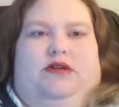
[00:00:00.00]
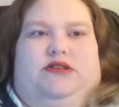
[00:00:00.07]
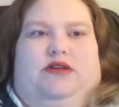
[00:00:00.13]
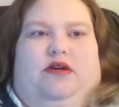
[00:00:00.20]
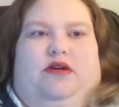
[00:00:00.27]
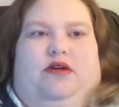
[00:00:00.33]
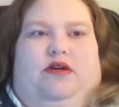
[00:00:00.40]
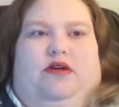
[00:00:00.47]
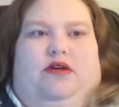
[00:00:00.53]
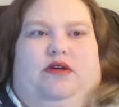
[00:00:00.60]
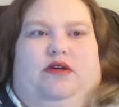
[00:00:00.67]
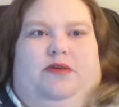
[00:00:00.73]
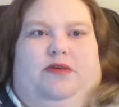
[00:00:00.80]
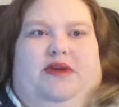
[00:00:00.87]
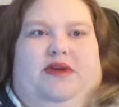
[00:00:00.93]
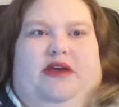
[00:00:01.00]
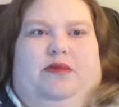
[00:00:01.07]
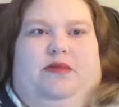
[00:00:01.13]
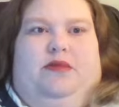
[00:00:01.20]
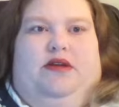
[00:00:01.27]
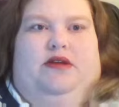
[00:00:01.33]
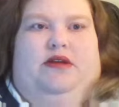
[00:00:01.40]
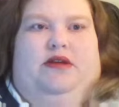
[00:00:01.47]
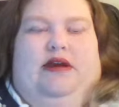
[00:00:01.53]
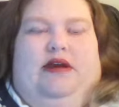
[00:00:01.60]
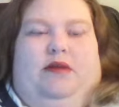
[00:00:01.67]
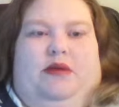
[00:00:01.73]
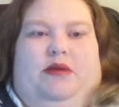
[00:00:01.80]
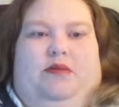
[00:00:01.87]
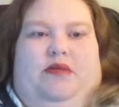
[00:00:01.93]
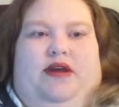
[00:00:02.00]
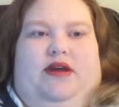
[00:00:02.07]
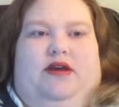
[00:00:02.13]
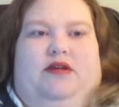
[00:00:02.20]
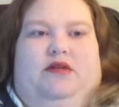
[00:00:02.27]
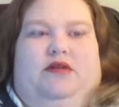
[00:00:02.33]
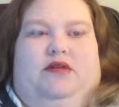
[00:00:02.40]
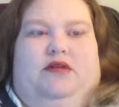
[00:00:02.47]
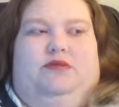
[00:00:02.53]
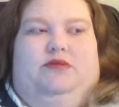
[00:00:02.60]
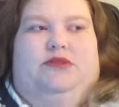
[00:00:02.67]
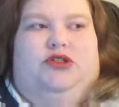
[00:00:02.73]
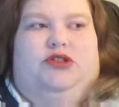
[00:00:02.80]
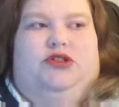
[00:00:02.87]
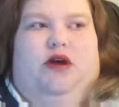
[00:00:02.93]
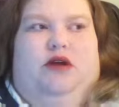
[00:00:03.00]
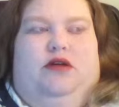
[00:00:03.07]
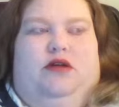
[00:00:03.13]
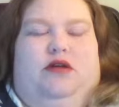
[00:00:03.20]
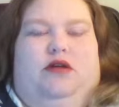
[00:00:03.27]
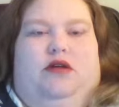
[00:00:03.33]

So a Sherm came in, gave me my um, shot.